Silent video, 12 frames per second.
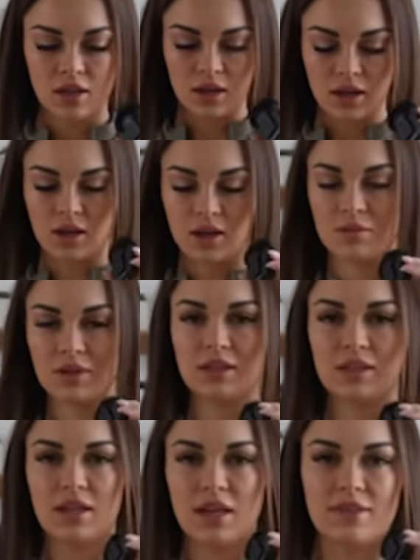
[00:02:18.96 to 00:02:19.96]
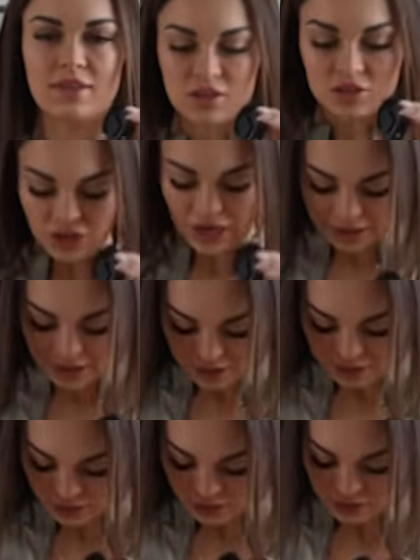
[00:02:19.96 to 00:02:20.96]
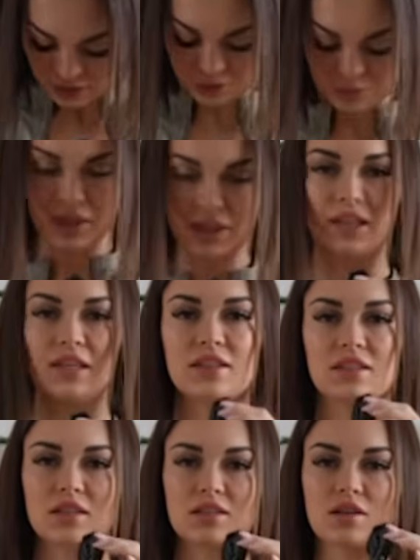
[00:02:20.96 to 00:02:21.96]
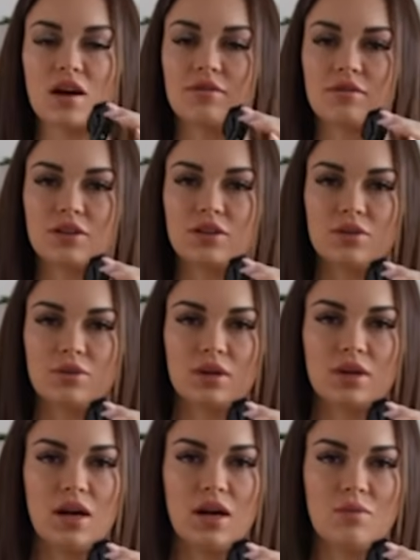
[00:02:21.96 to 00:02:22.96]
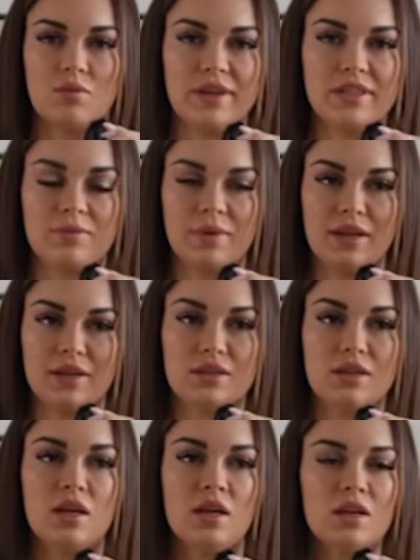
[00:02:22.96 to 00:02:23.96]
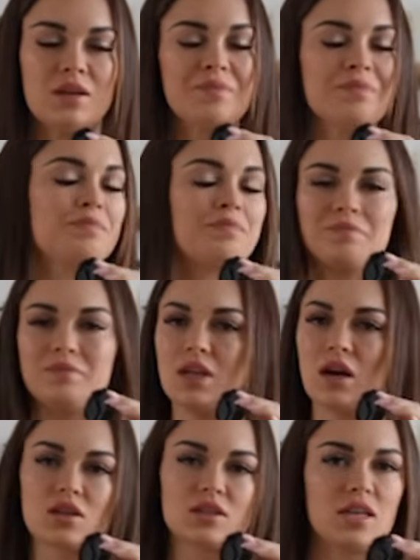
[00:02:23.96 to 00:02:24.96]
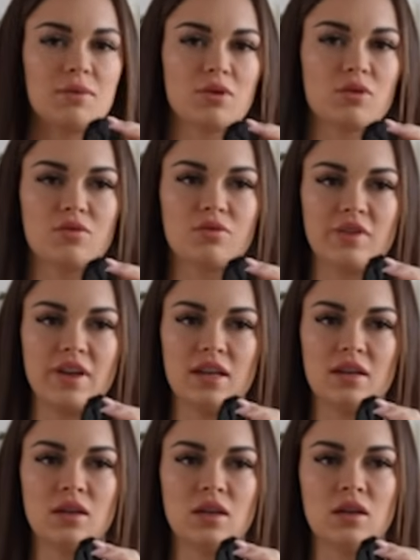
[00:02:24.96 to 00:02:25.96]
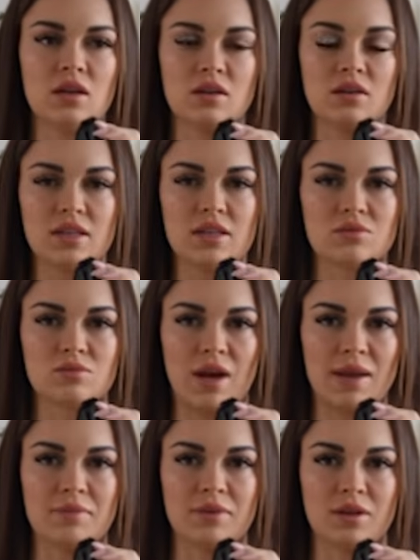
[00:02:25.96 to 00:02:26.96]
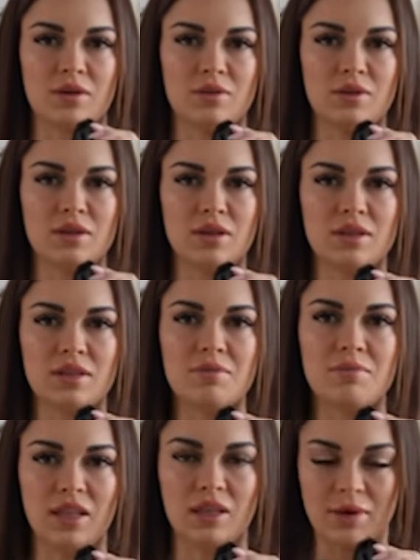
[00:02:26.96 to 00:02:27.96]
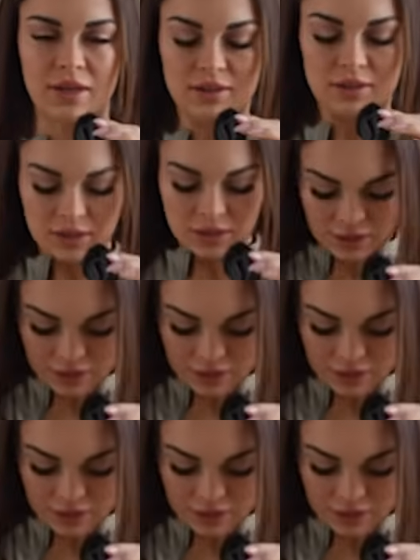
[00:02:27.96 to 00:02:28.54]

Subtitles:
And then jacket, still mid-length. It does cover your waistband. Our typical fit is right below the belly button.